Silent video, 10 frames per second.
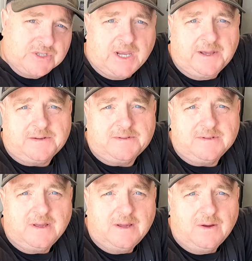the channel,
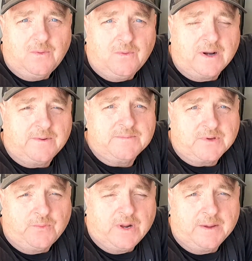what I'm
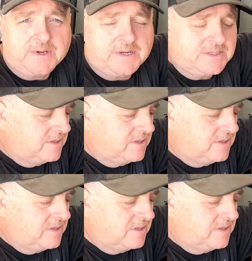going to